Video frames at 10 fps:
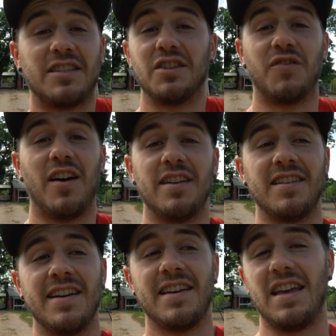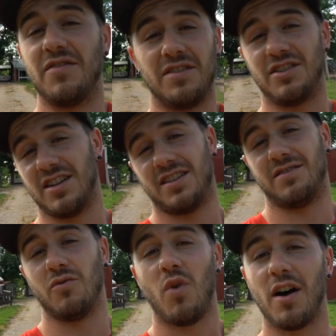is fun. Even just
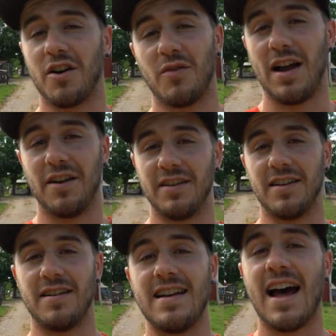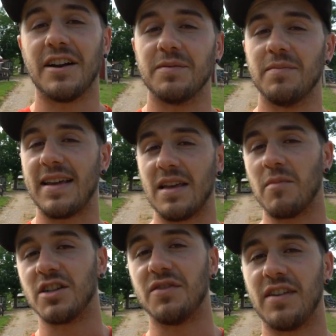walking around and not making
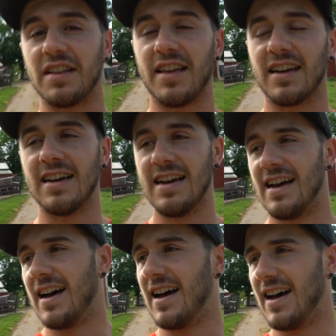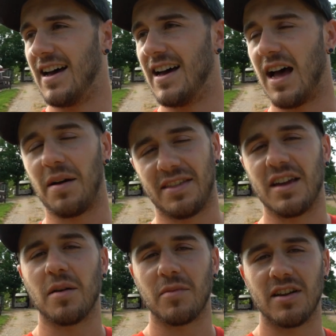much of anything, I
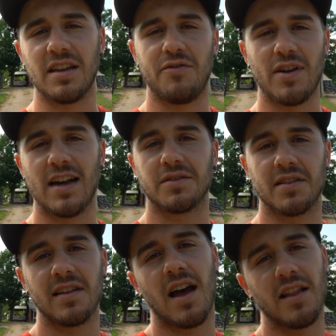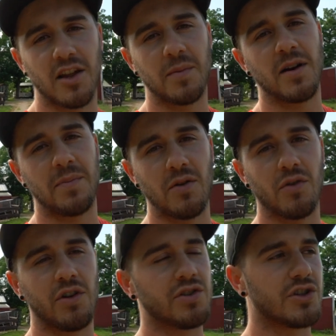think I'm gonna leave you guys with a little bit of
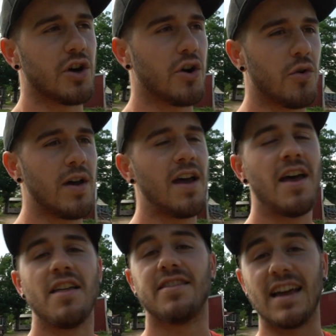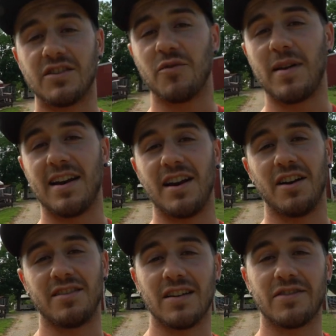B-roll. So thanks for being here,
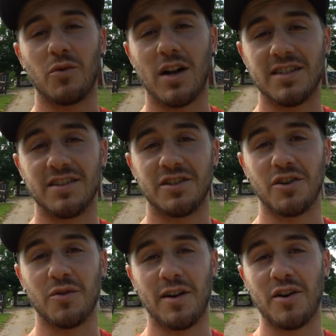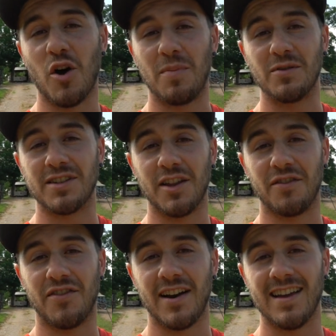thanks for watching this short one. Hope it was a little
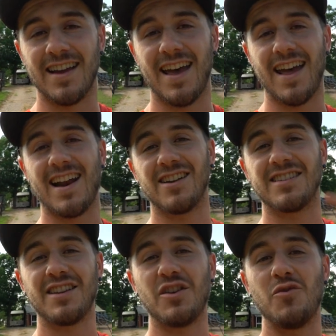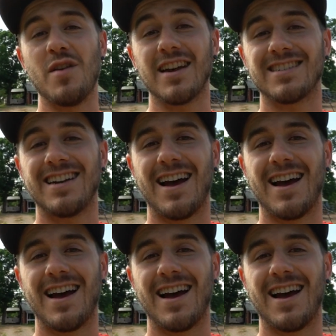funny, and I'll see you next